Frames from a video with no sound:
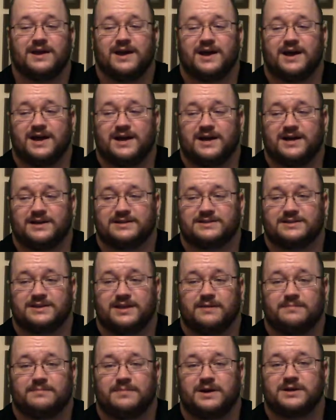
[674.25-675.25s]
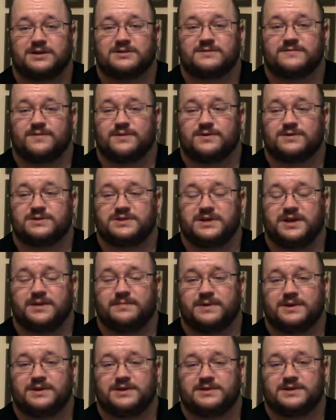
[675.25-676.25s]
CM Punk's first
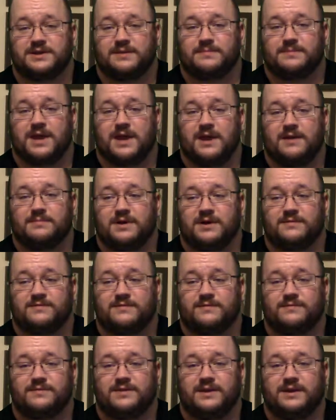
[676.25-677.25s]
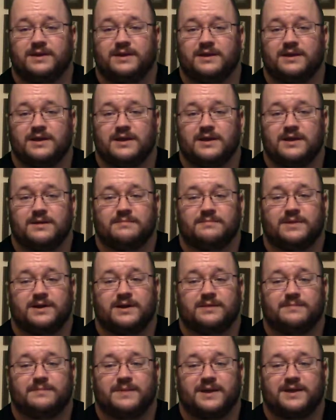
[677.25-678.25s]
championship came off of the
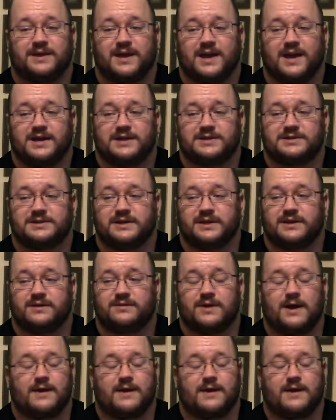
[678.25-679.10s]
Money in the Bank cash-in.